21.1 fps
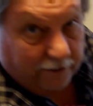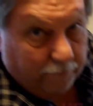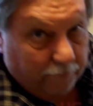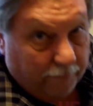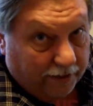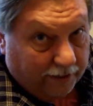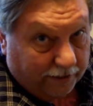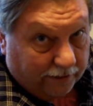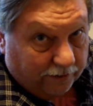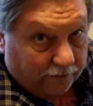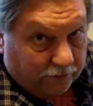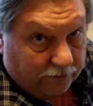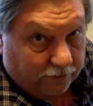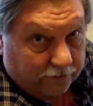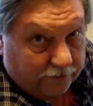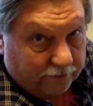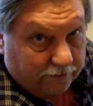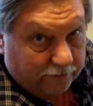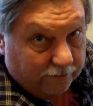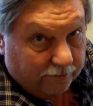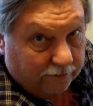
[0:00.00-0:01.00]

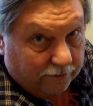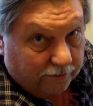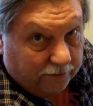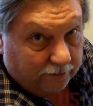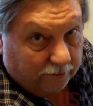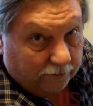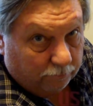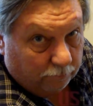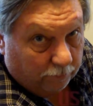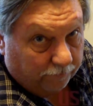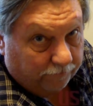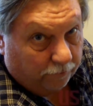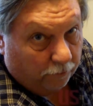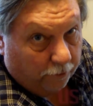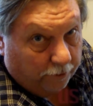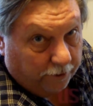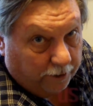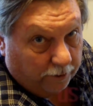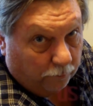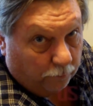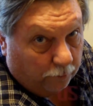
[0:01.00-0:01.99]
minutes before
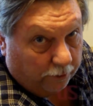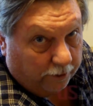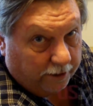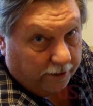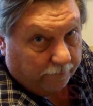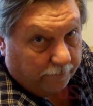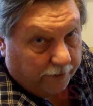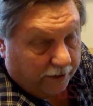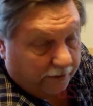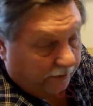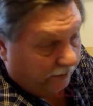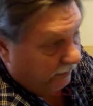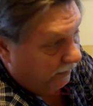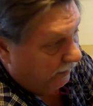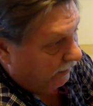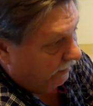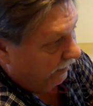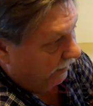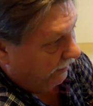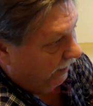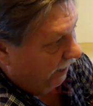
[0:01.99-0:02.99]
you worry about
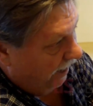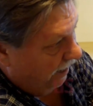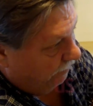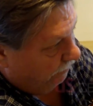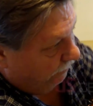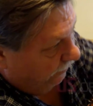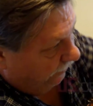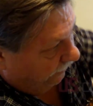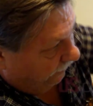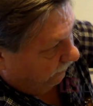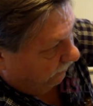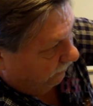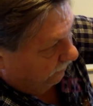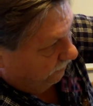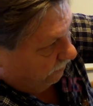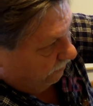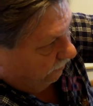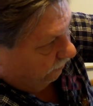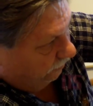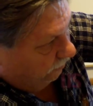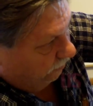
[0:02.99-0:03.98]
anything happening because
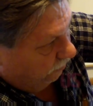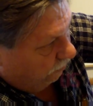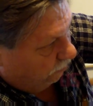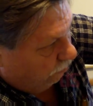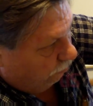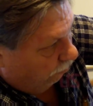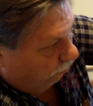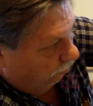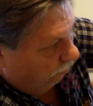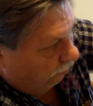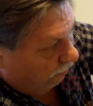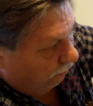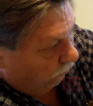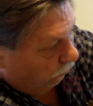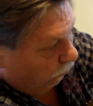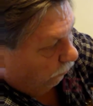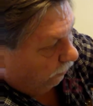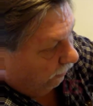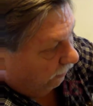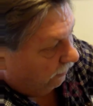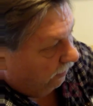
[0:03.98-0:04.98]
the controller
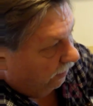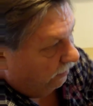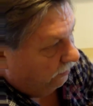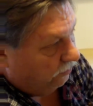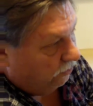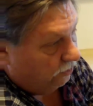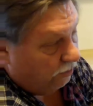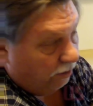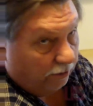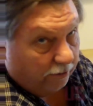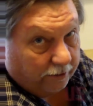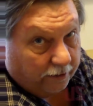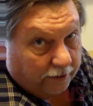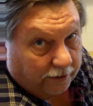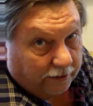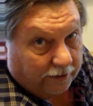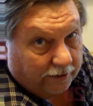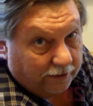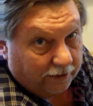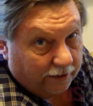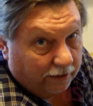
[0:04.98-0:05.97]
will not start
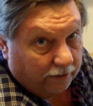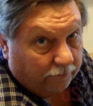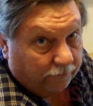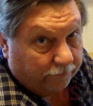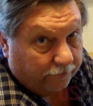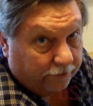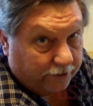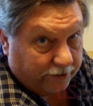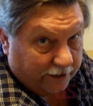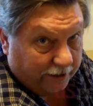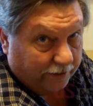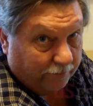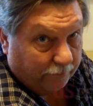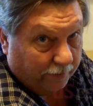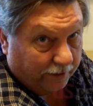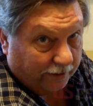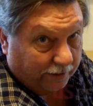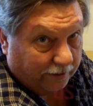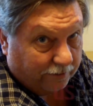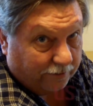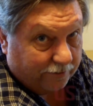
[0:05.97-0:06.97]
anything for 10
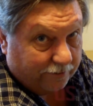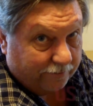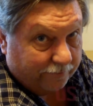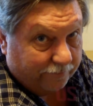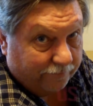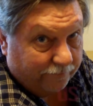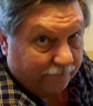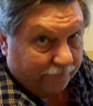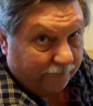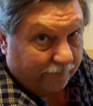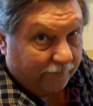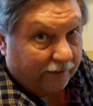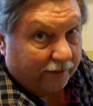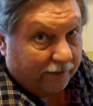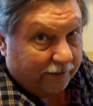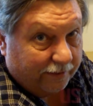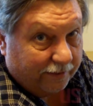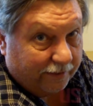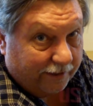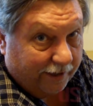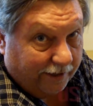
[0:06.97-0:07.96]
minutes.
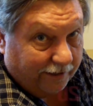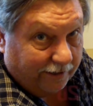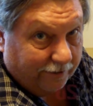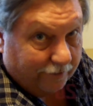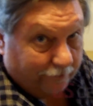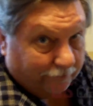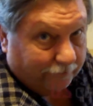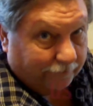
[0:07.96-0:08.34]
Thank you.